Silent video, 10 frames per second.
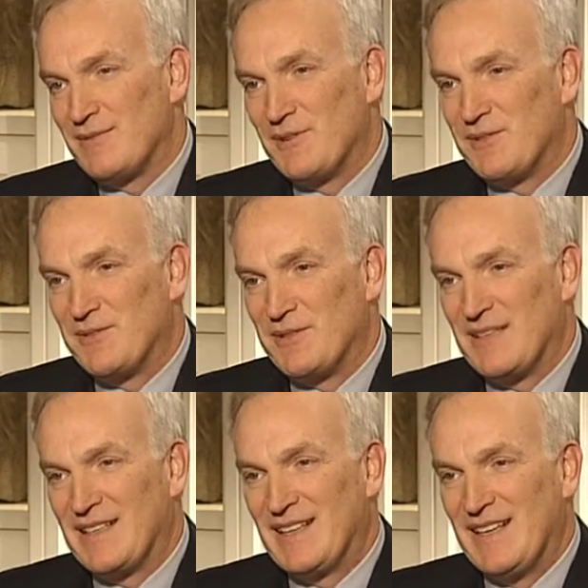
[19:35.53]
which
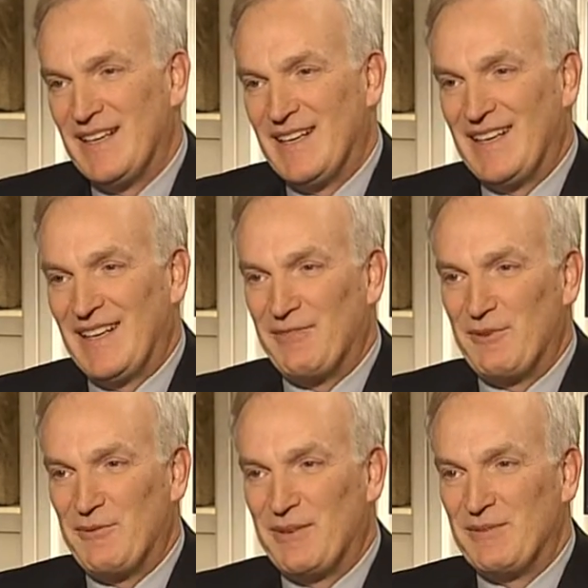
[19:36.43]

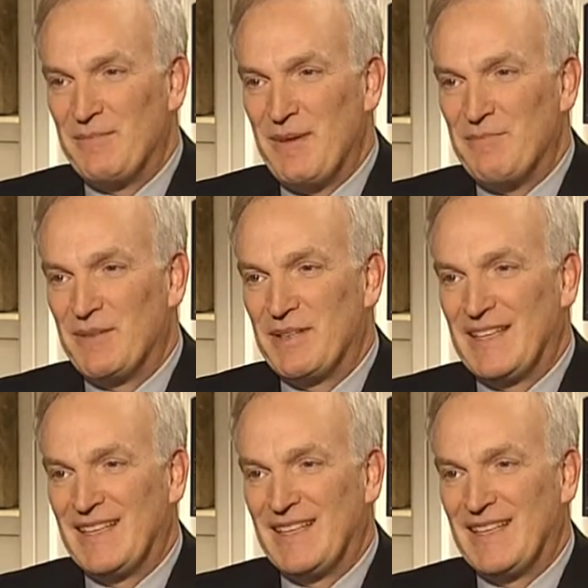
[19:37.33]
everyone remembered,